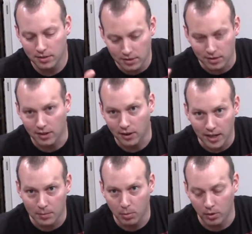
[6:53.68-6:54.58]
in their
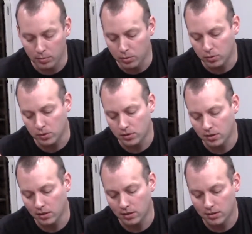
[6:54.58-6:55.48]
hit point pool
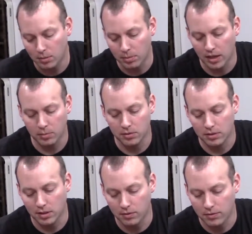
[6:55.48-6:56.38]
to be able
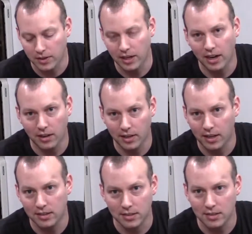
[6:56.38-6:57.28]
to figure out, like
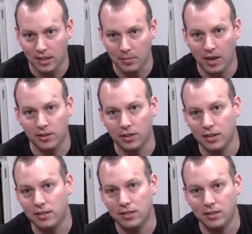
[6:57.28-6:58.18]
as a team, how they're going
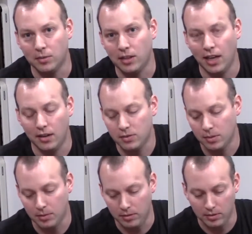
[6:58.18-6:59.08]
to deal with that if
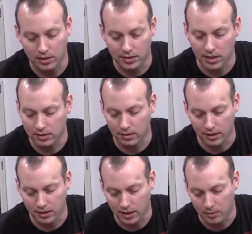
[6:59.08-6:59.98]
somebody really takes a lot
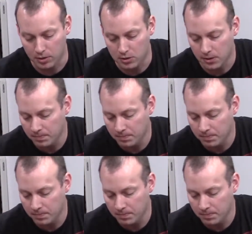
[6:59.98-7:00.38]
of damage.